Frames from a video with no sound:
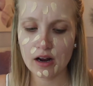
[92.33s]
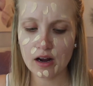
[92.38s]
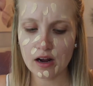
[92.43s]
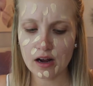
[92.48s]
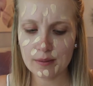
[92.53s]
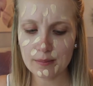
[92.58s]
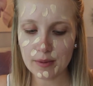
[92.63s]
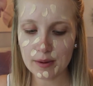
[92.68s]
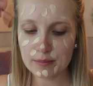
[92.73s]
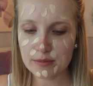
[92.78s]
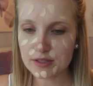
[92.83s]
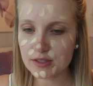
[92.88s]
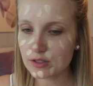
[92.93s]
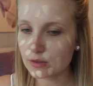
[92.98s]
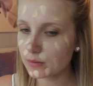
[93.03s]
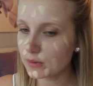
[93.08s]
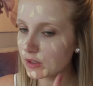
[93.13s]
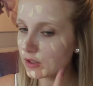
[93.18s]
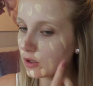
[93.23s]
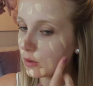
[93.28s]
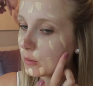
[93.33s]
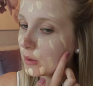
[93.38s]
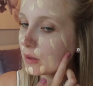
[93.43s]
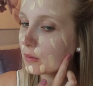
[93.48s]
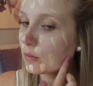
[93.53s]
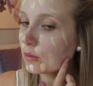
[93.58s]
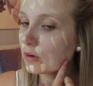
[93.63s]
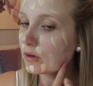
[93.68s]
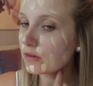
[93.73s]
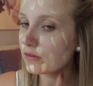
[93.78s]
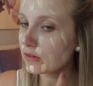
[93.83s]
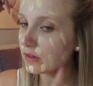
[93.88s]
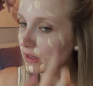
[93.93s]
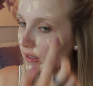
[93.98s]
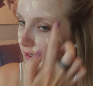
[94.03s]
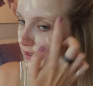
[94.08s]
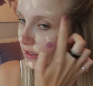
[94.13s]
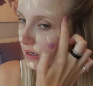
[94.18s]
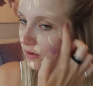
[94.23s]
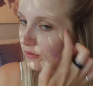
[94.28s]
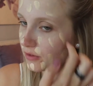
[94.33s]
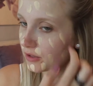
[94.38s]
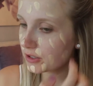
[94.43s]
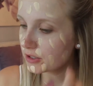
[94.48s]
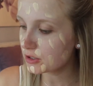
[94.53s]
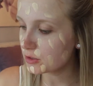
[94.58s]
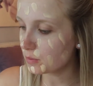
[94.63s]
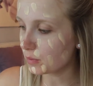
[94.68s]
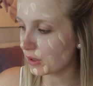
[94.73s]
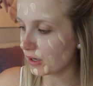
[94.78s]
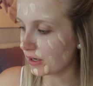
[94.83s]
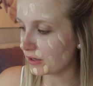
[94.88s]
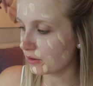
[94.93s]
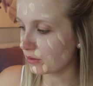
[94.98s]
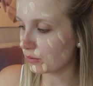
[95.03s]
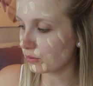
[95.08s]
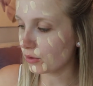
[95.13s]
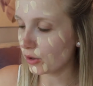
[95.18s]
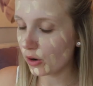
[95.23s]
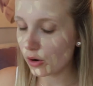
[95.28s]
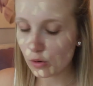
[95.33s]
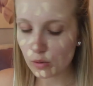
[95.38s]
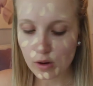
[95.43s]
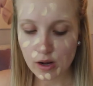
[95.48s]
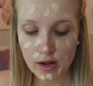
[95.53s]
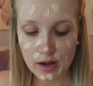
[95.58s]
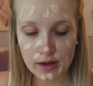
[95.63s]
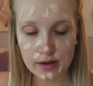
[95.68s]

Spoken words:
I'm assuming it'll be more of a light coverage, but I don't know.